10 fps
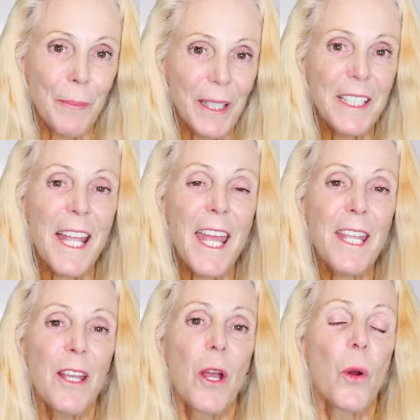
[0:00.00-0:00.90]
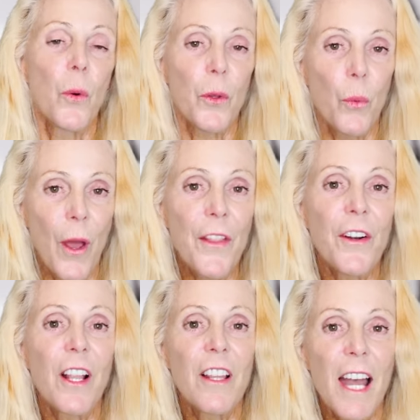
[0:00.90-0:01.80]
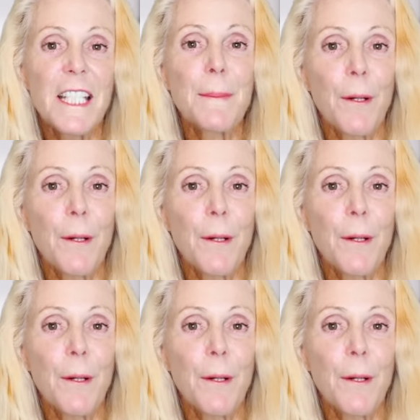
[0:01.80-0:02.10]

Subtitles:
Pick a day where the weather aligns